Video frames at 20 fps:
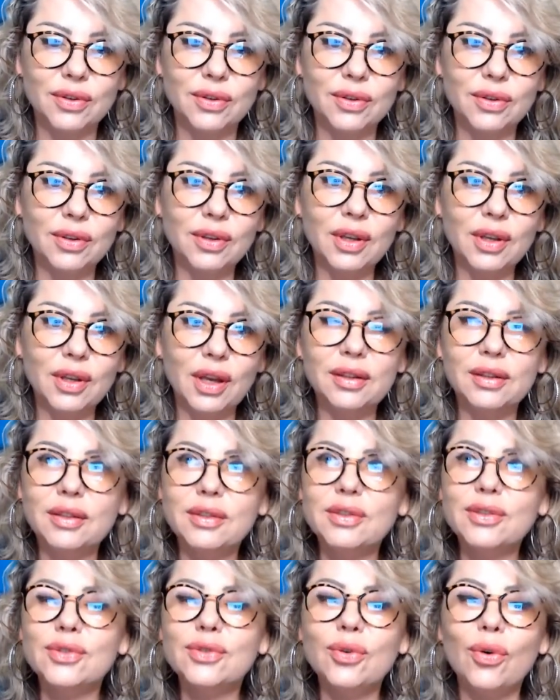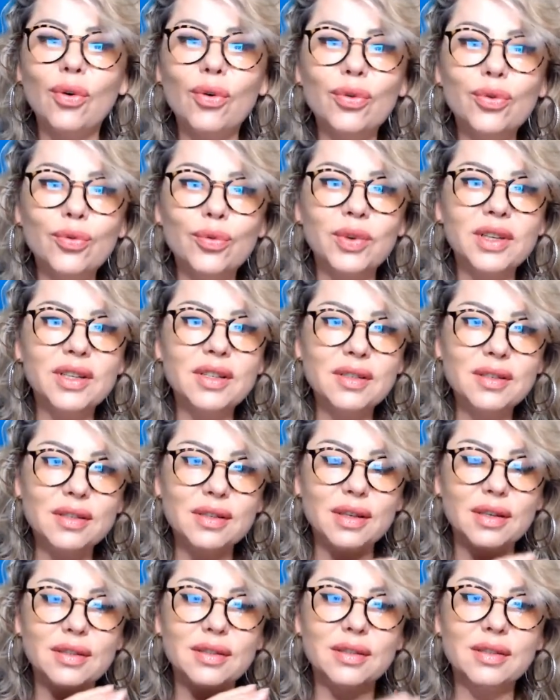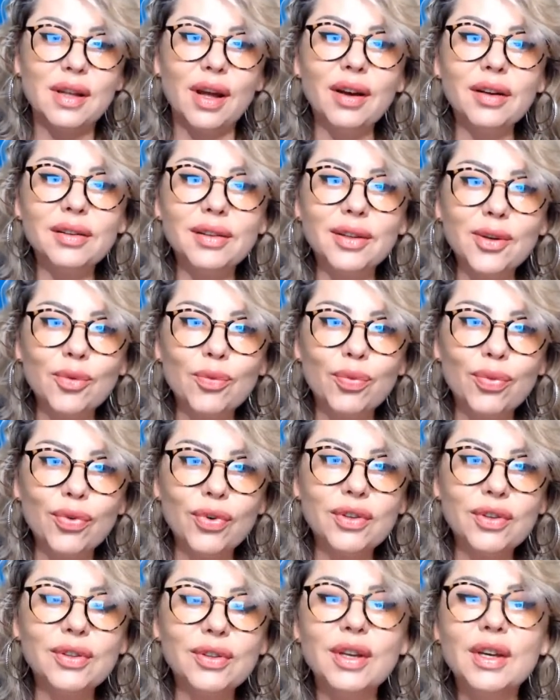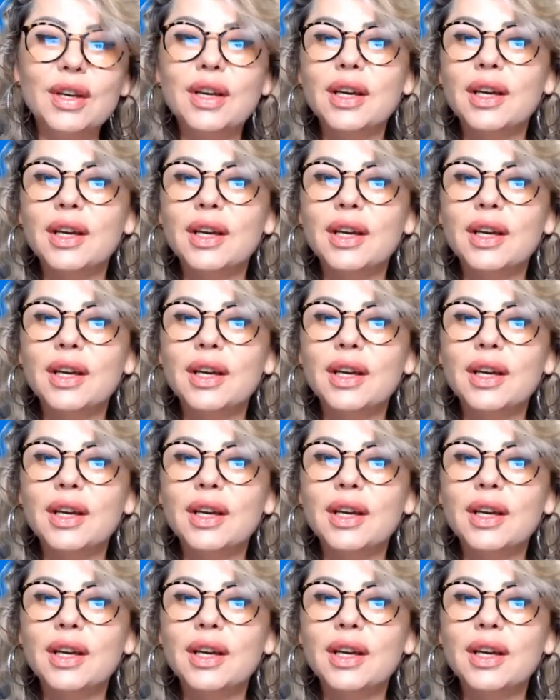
Okay, there is always a starting point,